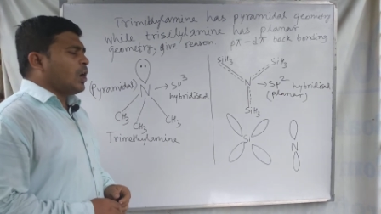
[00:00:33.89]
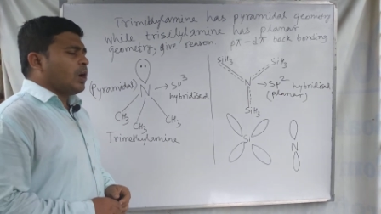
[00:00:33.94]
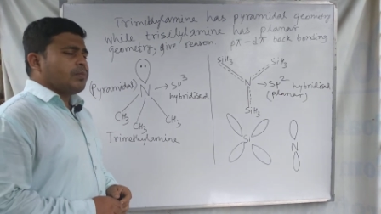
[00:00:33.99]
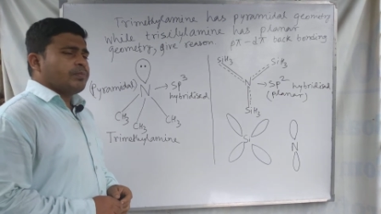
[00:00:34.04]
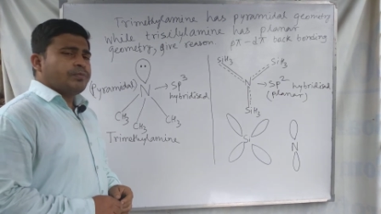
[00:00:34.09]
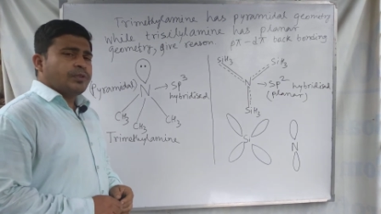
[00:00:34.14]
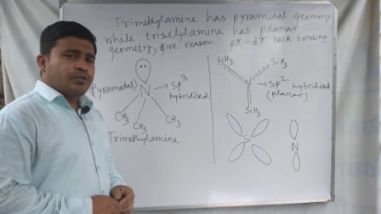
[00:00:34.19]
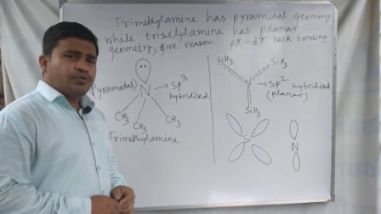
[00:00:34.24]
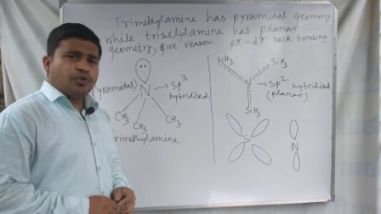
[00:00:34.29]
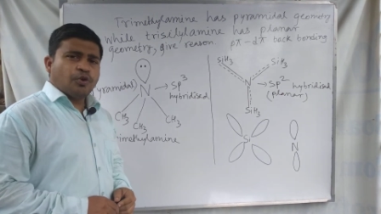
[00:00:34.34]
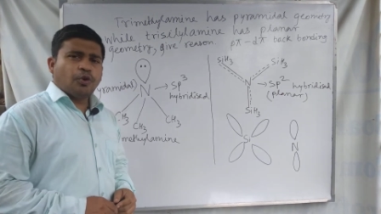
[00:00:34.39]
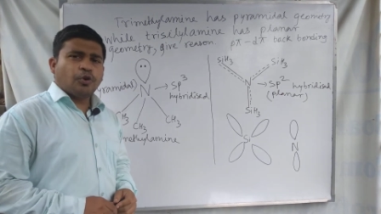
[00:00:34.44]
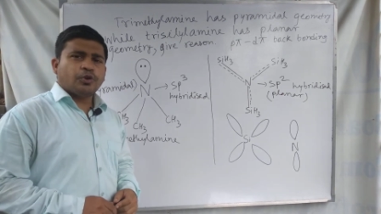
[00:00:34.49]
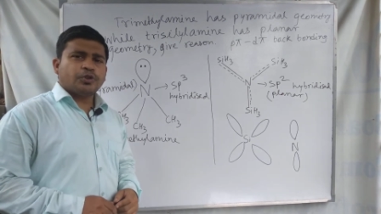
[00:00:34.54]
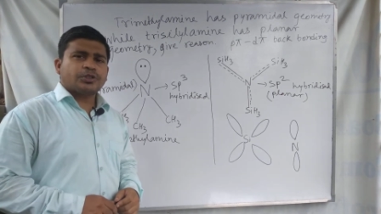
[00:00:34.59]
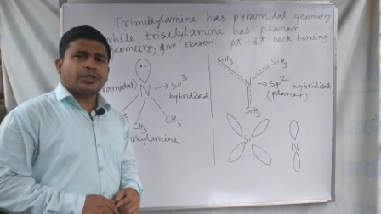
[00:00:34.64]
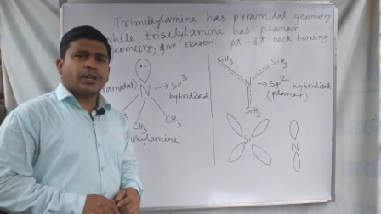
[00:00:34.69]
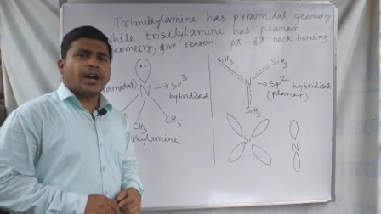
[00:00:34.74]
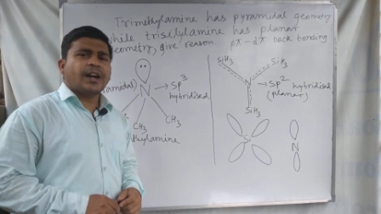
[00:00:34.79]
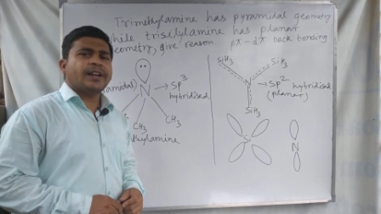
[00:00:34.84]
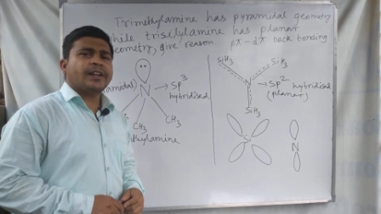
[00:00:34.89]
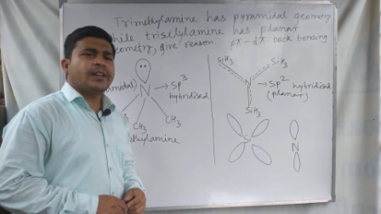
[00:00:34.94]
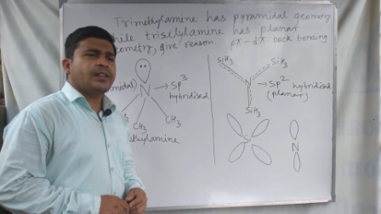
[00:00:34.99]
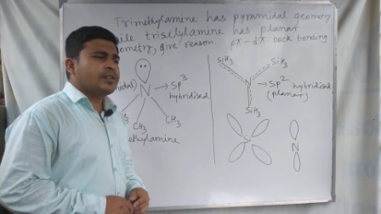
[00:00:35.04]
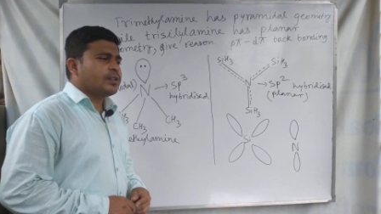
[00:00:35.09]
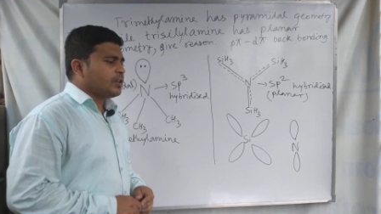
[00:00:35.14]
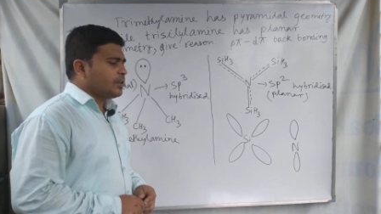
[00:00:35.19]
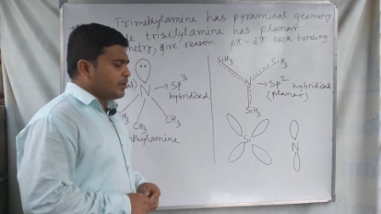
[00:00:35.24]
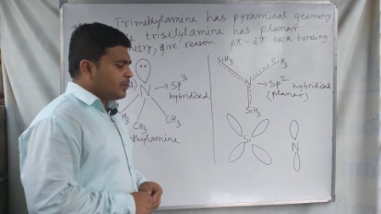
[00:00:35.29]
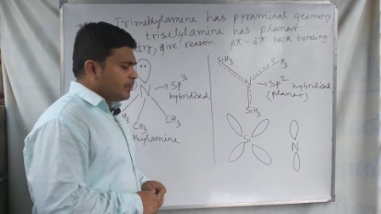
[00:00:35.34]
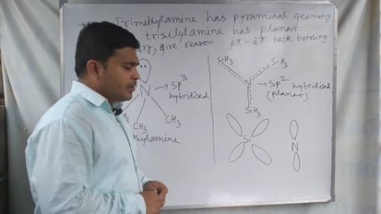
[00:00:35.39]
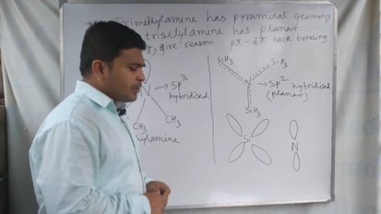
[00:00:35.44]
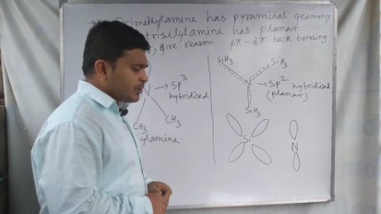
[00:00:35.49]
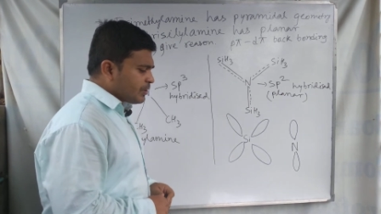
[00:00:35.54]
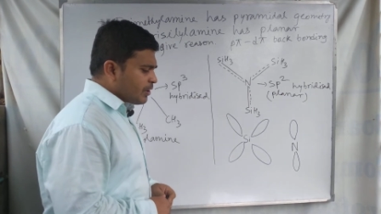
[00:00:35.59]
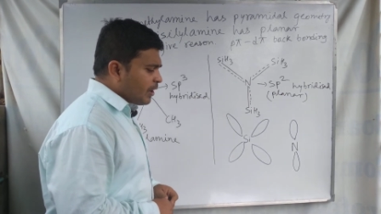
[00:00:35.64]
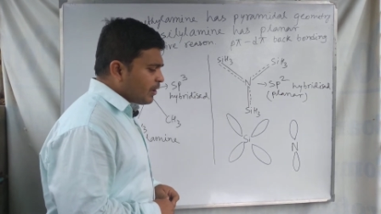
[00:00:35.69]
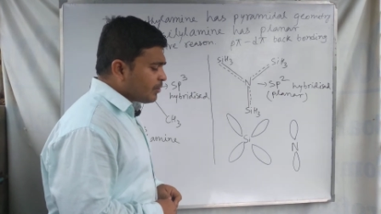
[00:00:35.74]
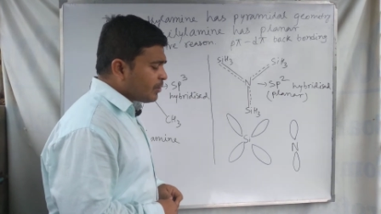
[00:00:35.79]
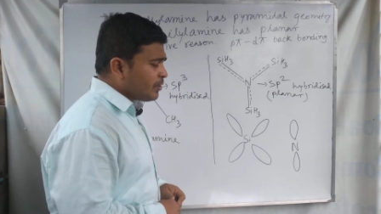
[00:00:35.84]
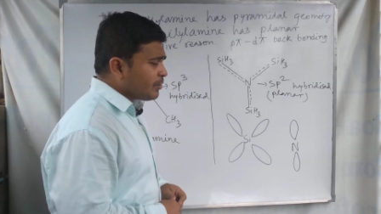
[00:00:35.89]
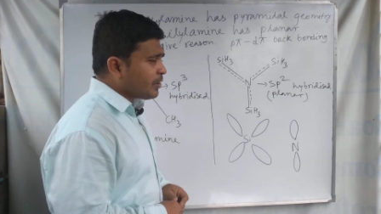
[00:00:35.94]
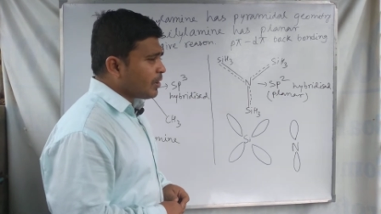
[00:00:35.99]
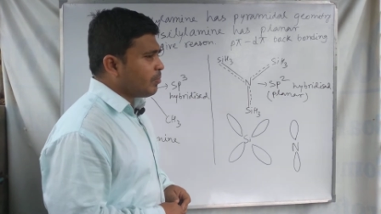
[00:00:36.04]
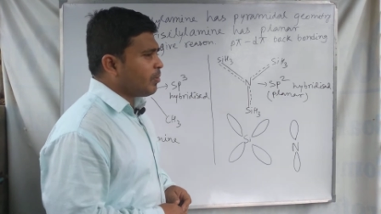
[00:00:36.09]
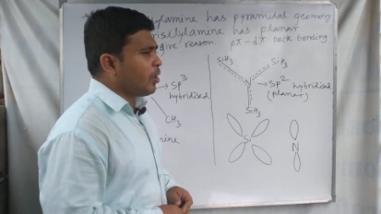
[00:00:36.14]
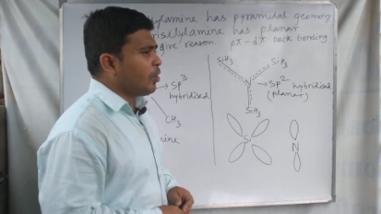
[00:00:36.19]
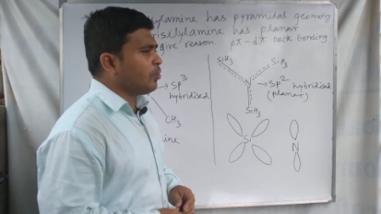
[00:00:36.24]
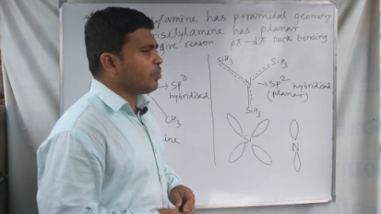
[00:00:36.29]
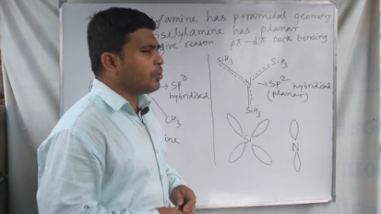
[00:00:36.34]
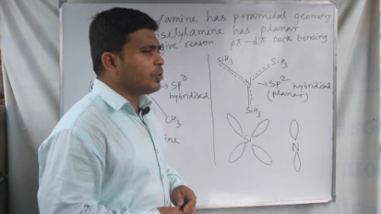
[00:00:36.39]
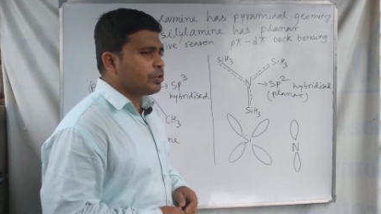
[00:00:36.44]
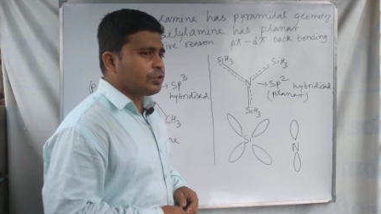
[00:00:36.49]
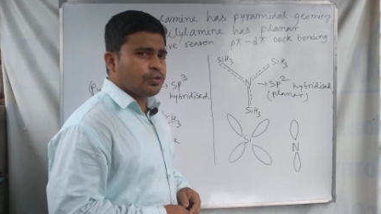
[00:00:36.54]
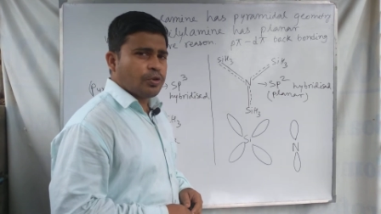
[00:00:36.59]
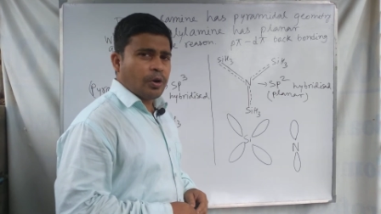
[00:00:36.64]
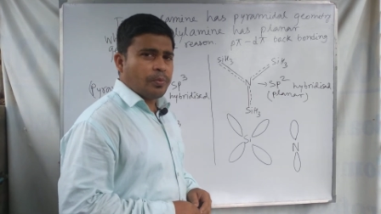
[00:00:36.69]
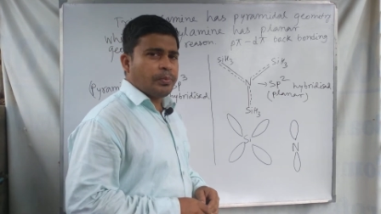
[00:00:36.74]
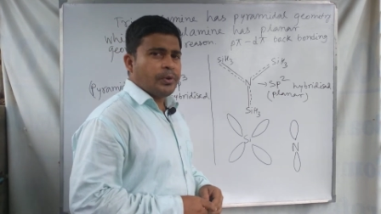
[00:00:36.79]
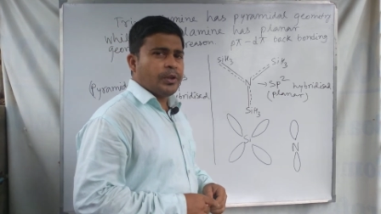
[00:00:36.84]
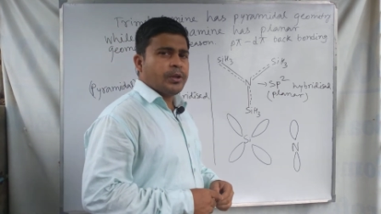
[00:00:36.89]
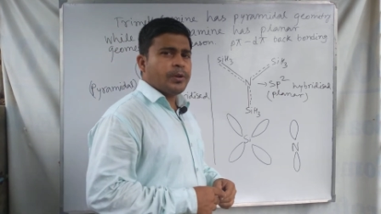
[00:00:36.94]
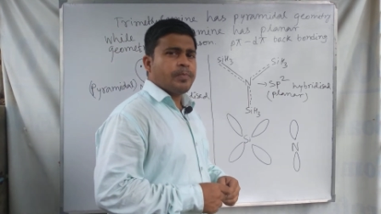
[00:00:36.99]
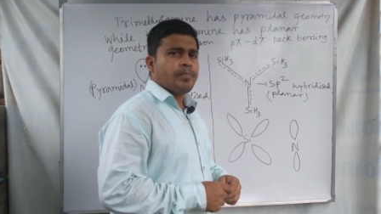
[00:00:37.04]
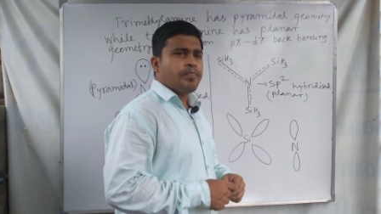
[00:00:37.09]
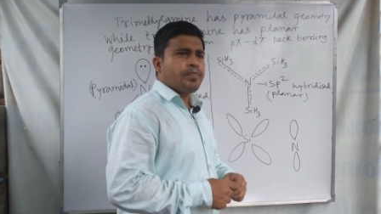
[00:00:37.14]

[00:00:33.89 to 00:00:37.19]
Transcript: Before starting the discussions about this topic,